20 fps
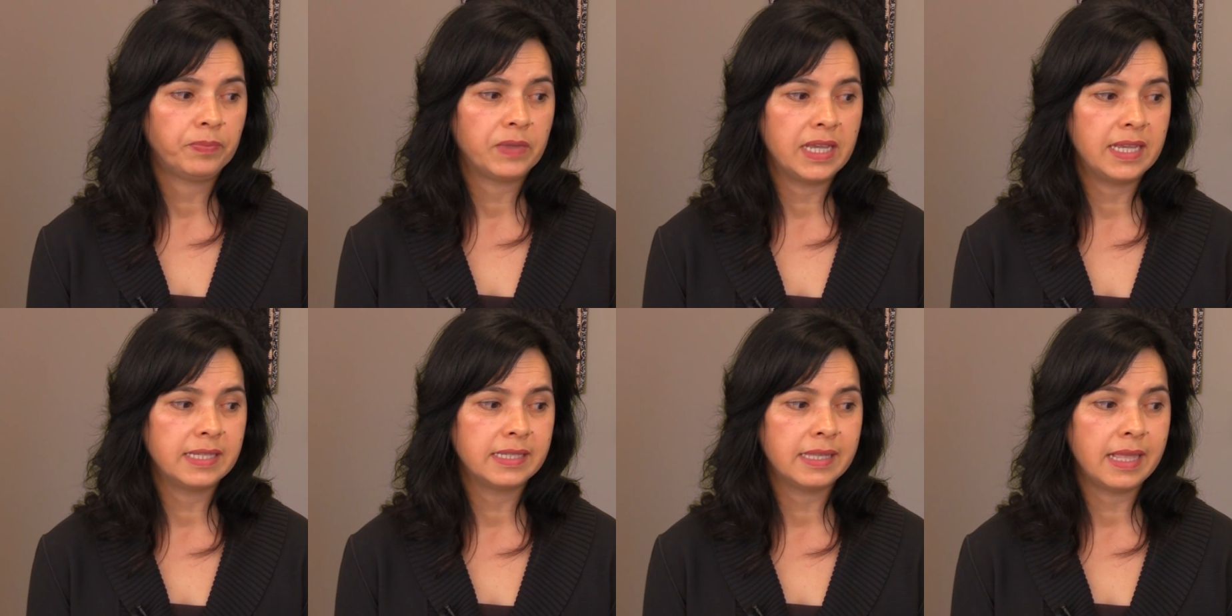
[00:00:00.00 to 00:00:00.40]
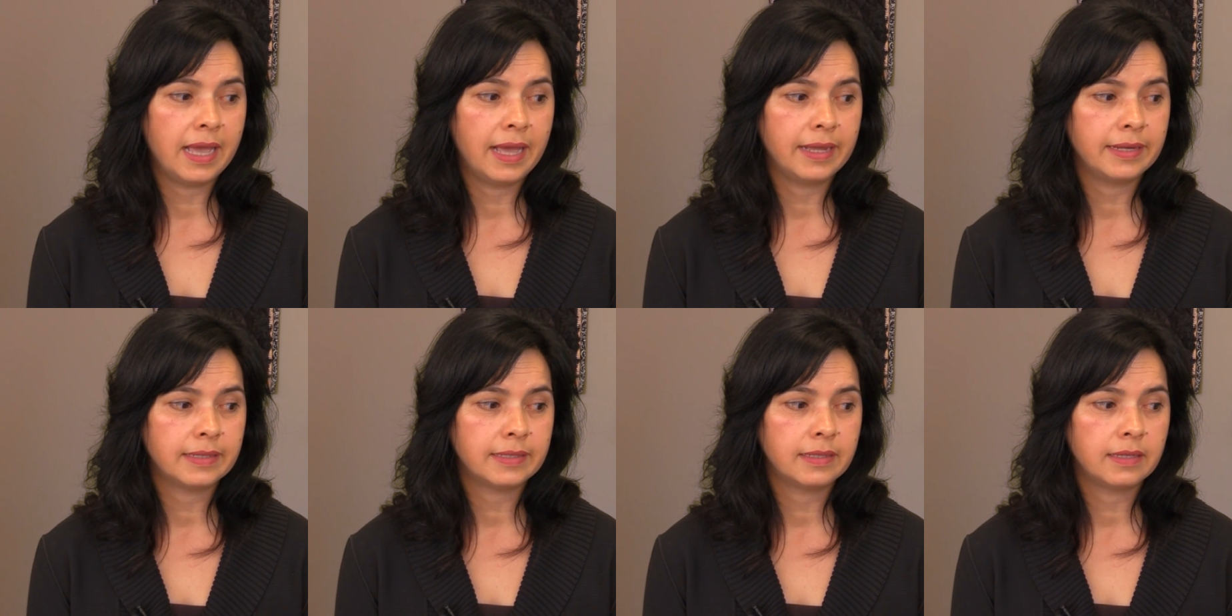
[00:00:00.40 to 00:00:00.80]
is
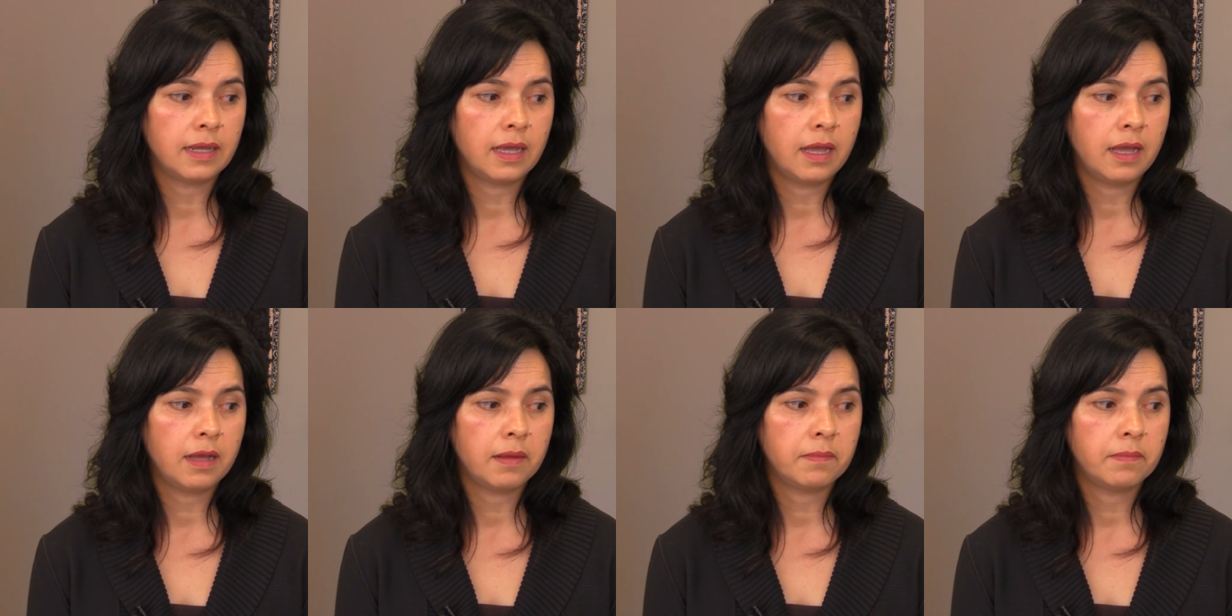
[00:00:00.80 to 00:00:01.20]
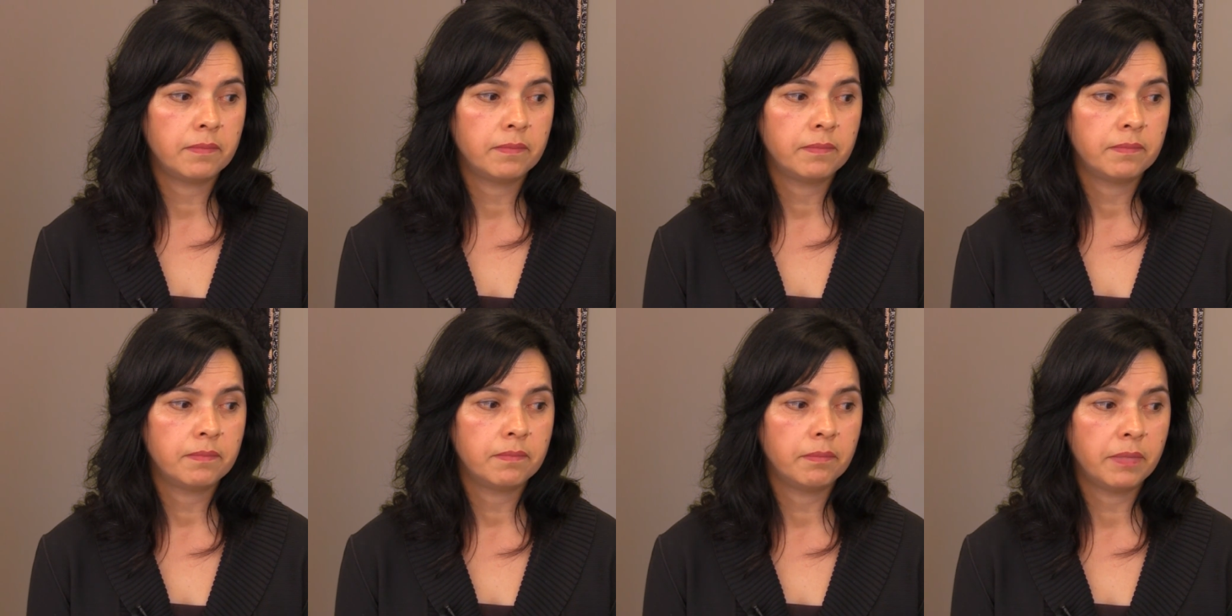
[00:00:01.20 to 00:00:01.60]
that um,
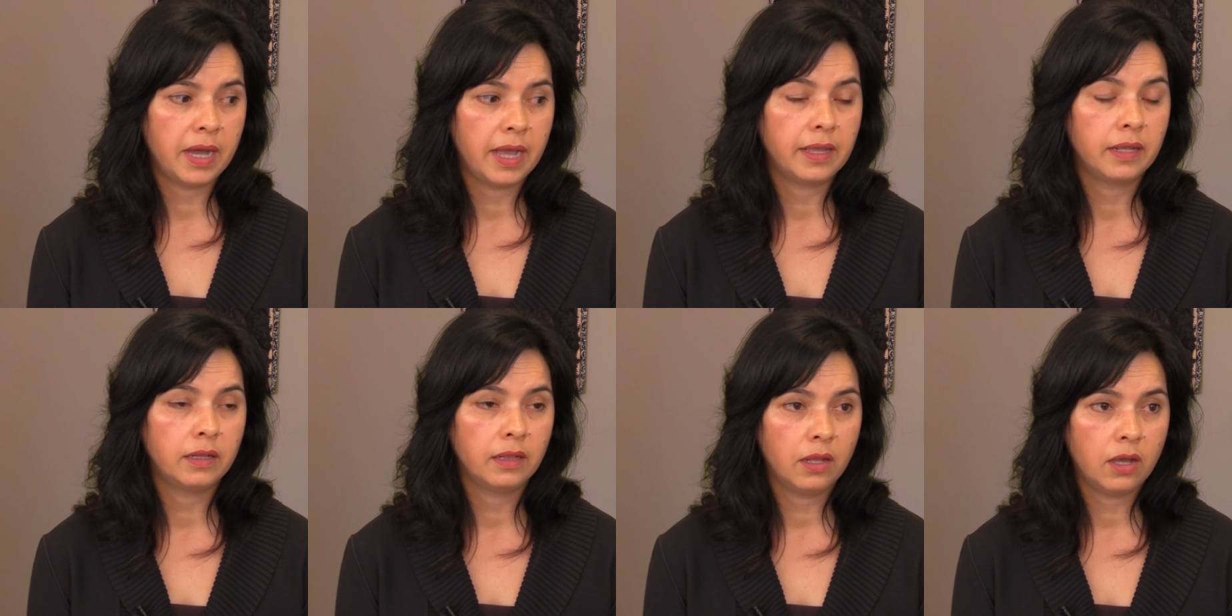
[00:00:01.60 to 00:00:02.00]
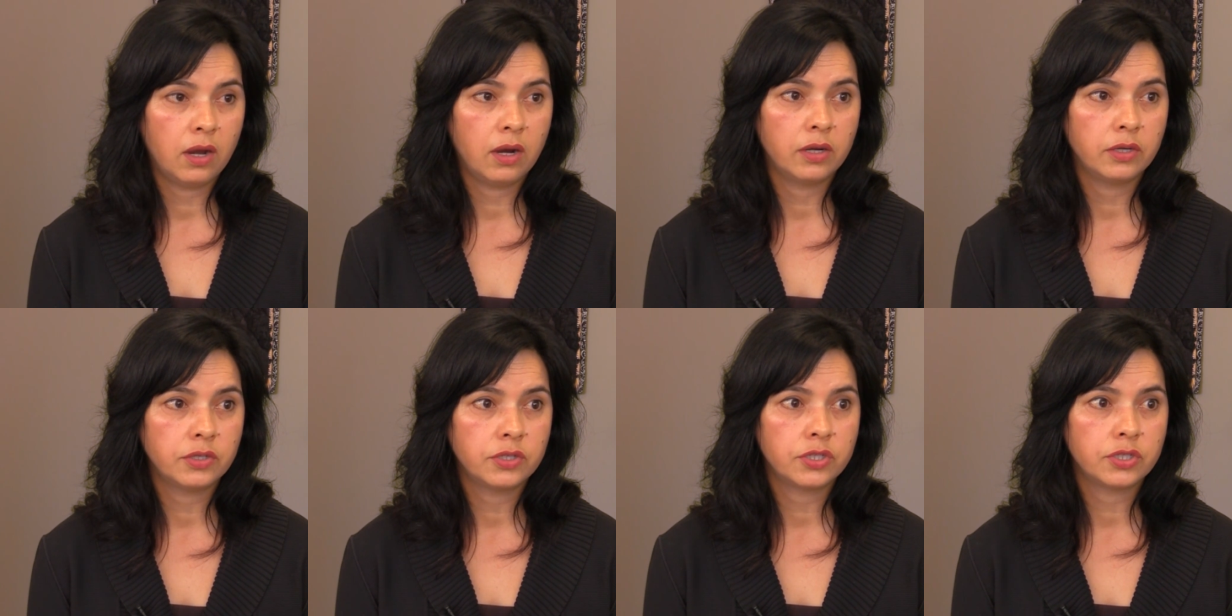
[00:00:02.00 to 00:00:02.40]
by and
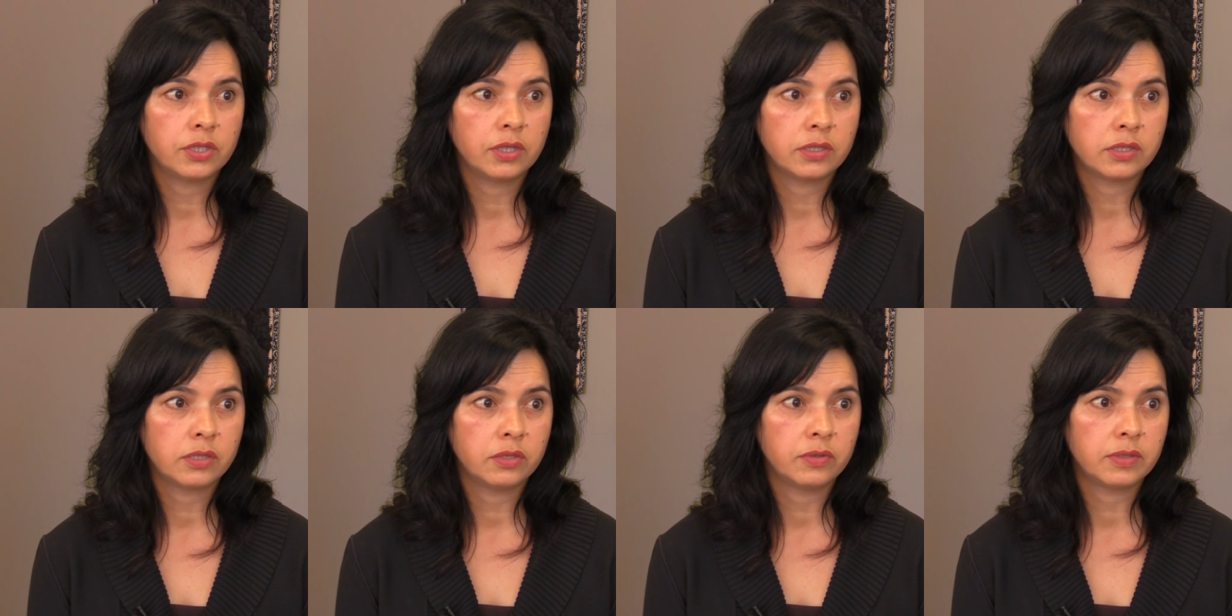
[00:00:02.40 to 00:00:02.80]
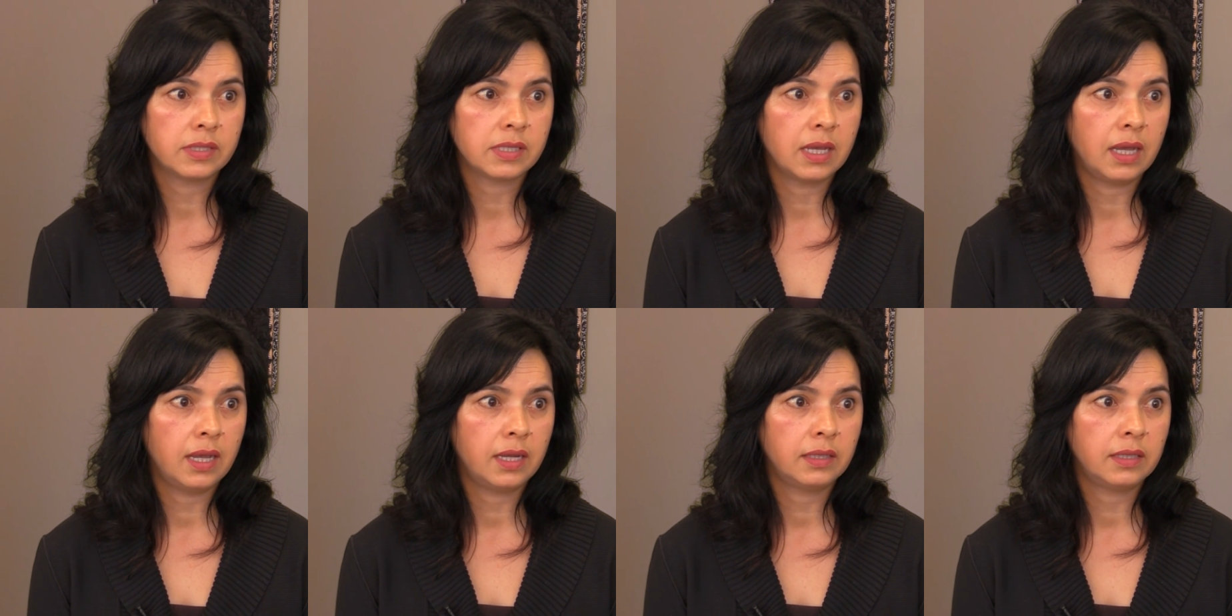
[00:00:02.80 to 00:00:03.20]
large,
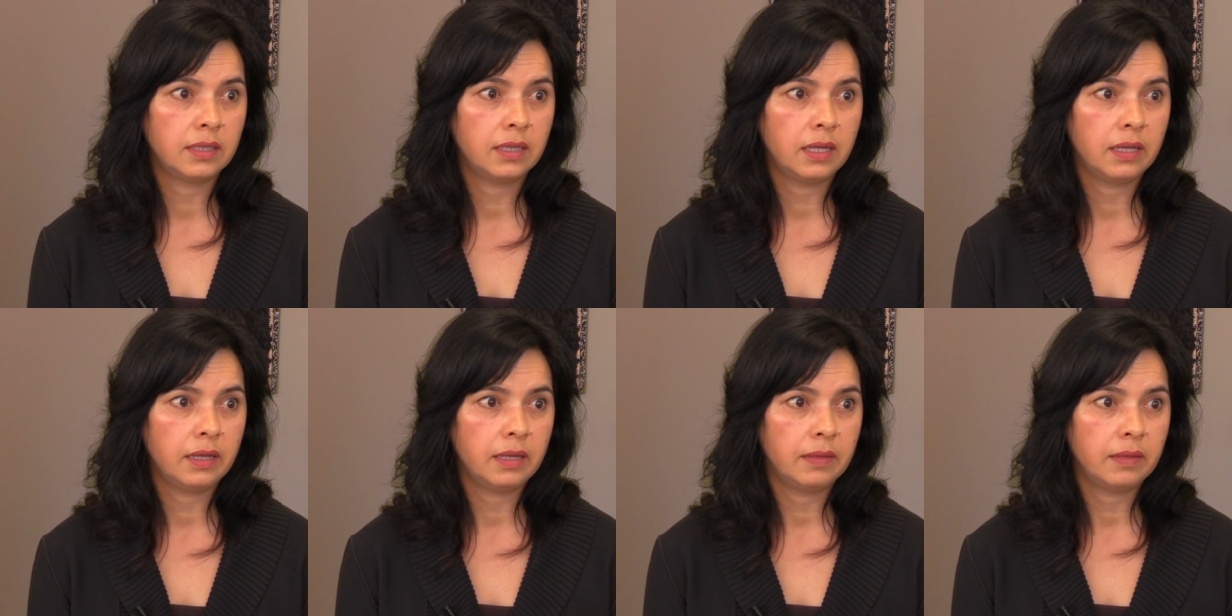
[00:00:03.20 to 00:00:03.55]
suicide